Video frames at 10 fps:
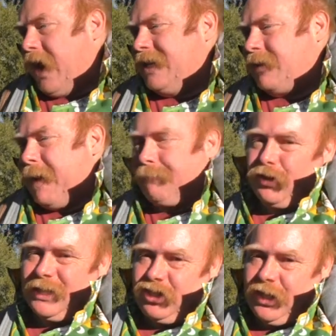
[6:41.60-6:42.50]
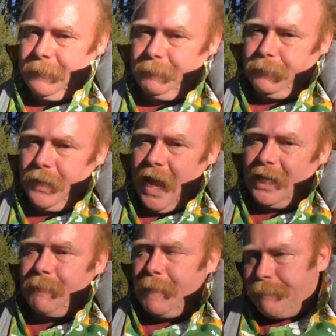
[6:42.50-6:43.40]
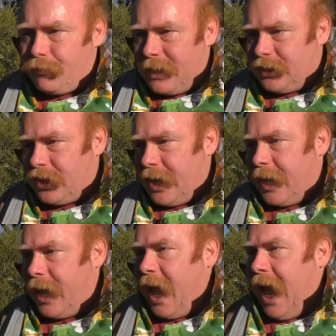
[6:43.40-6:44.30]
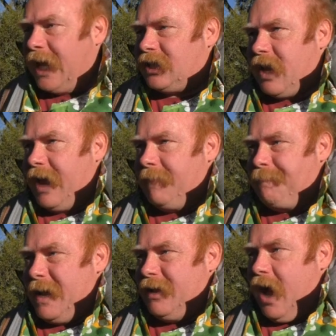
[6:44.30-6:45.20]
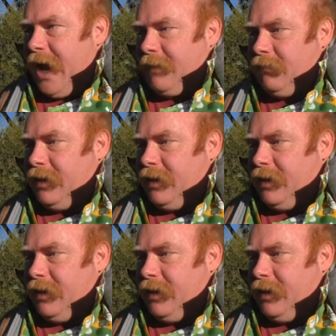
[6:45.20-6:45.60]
he's a bit preachy. It'd be like,